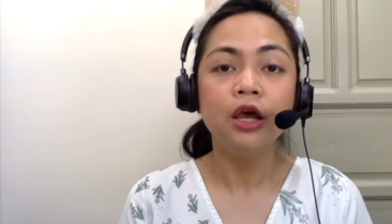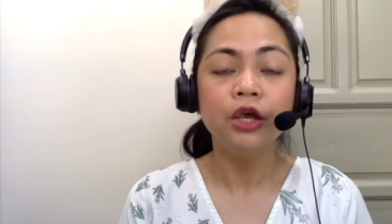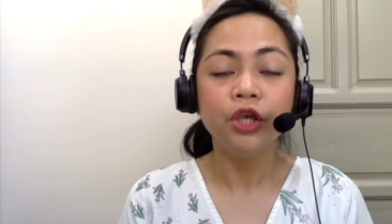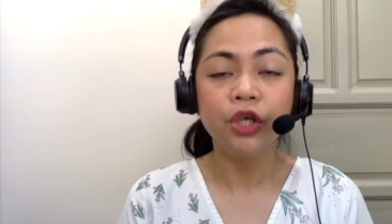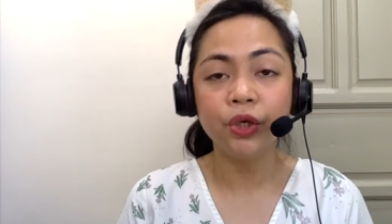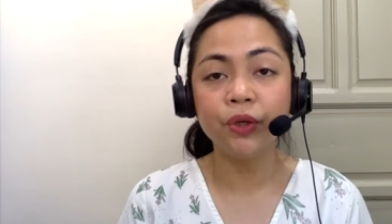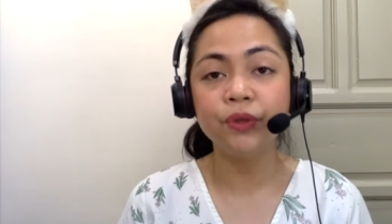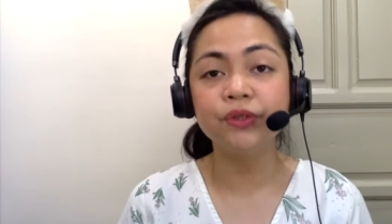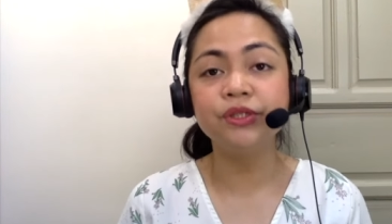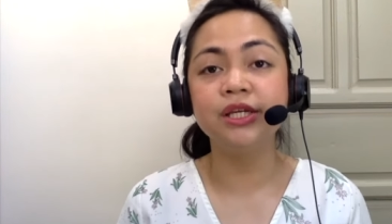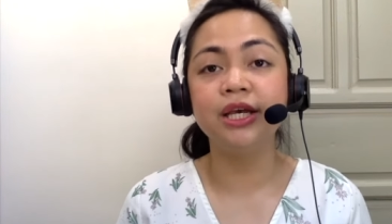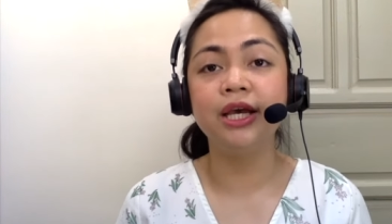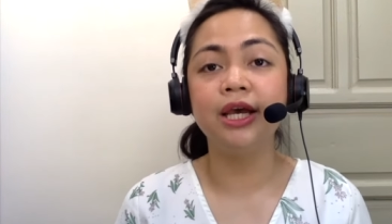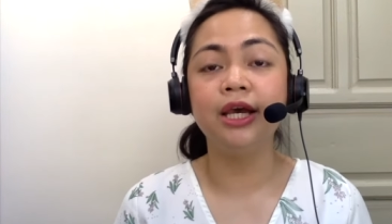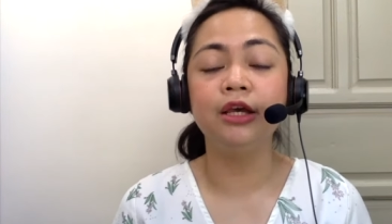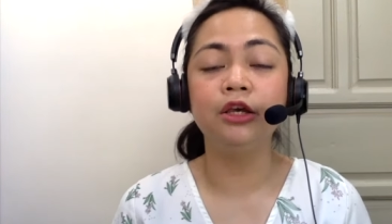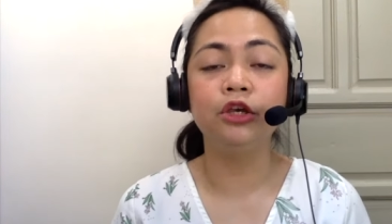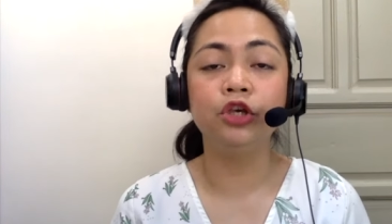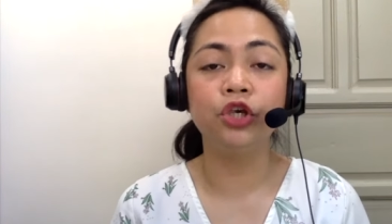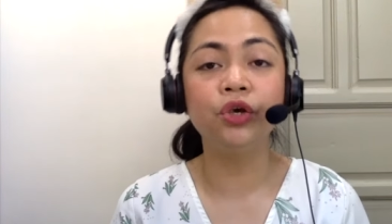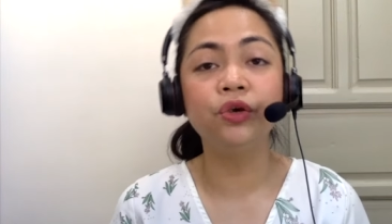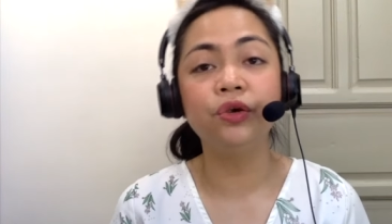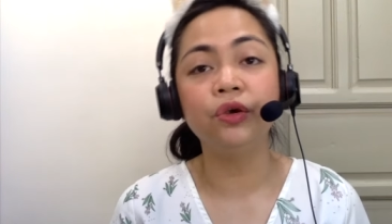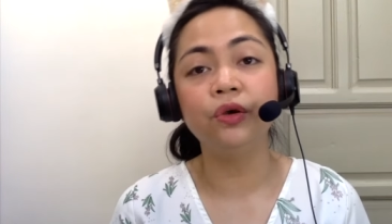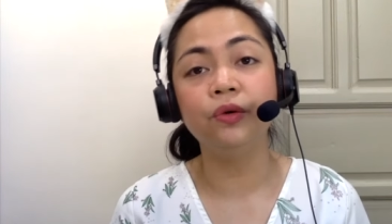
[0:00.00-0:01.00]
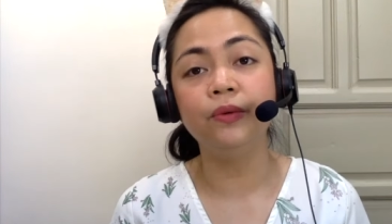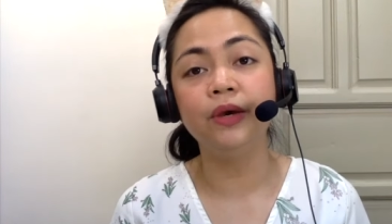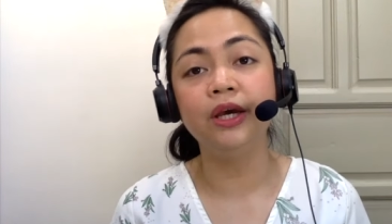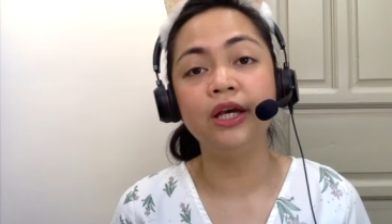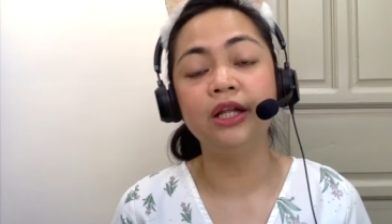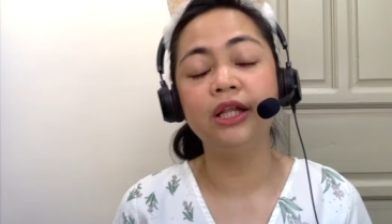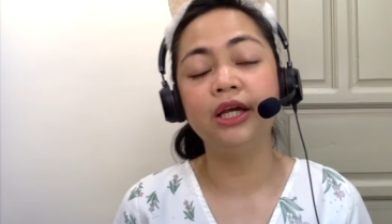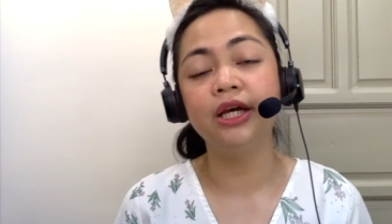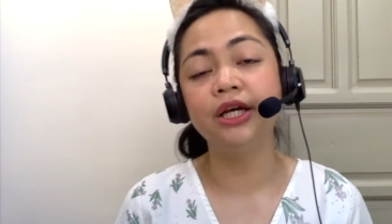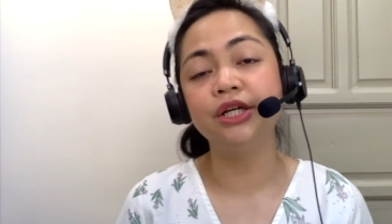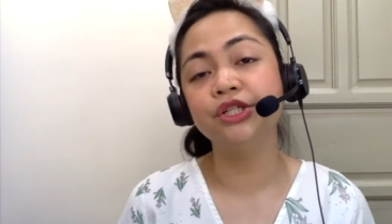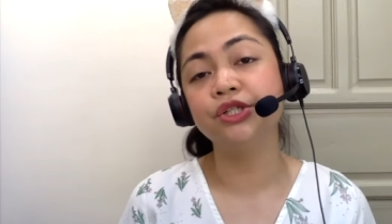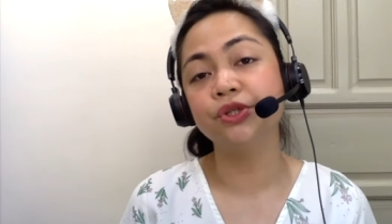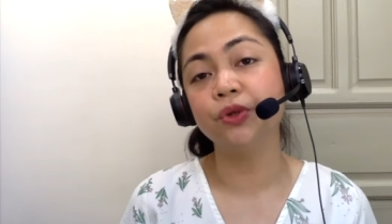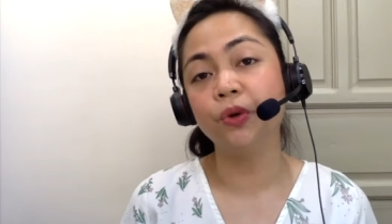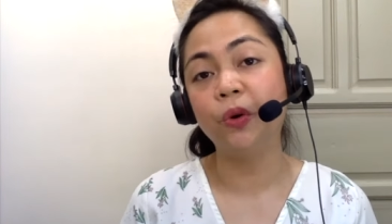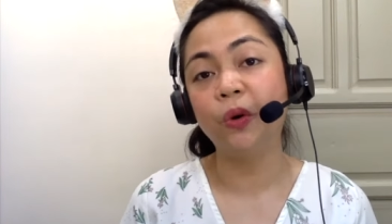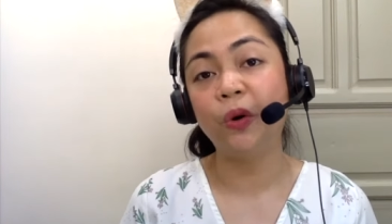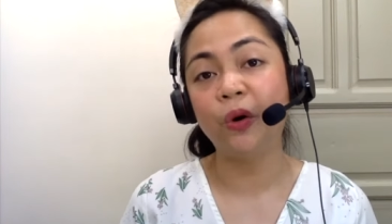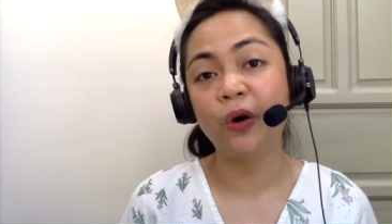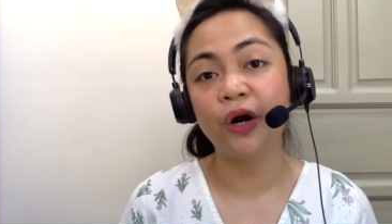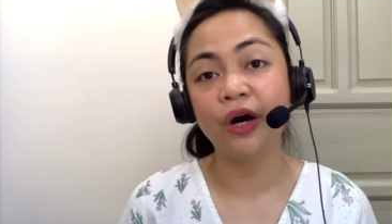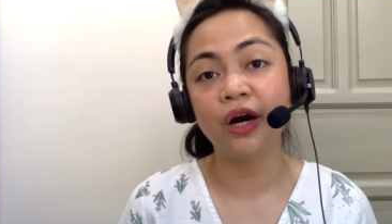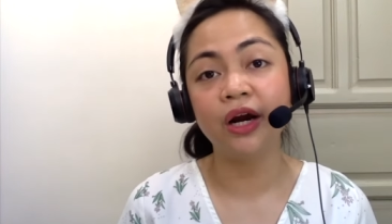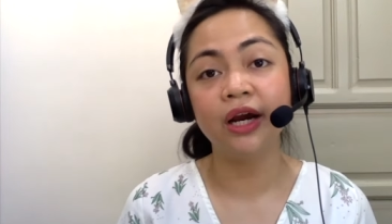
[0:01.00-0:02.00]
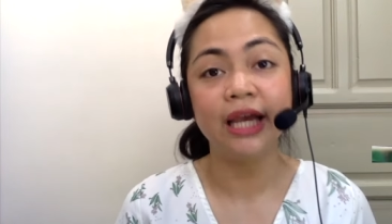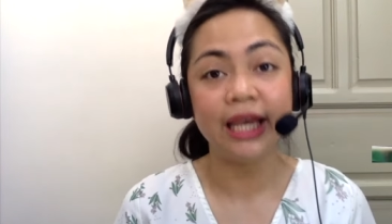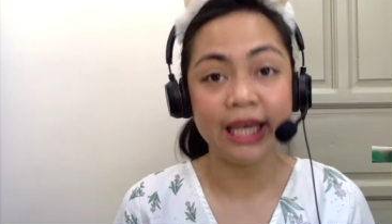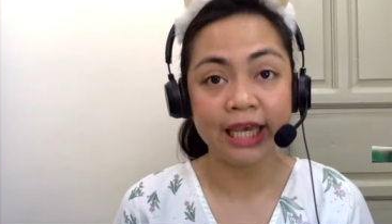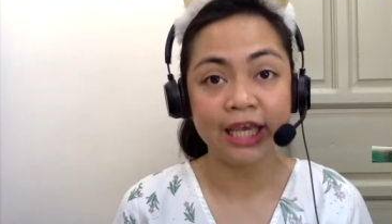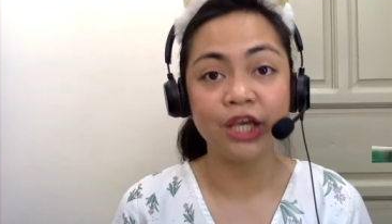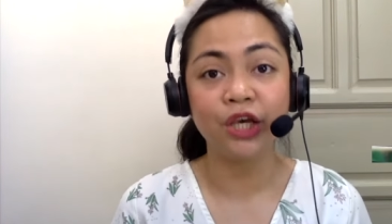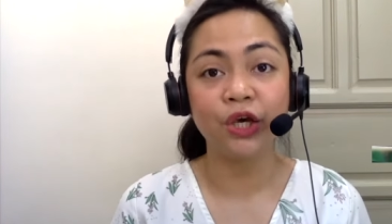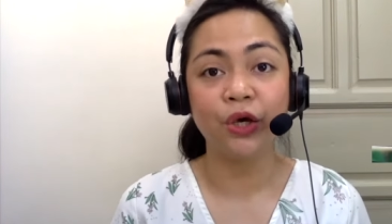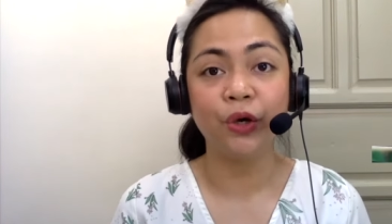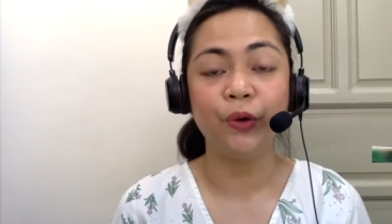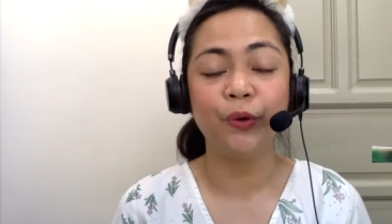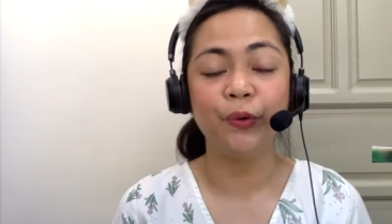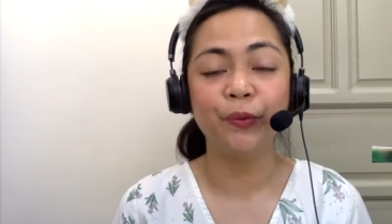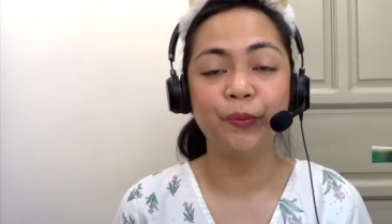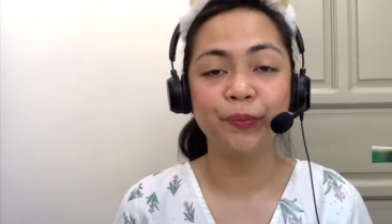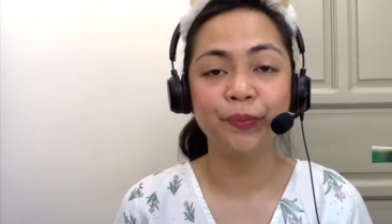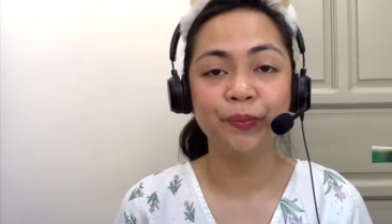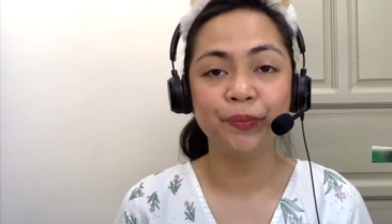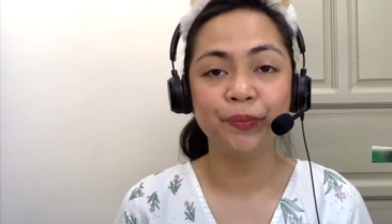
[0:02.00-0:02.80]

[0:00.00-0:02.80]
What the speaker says: using QQ English or Ingo.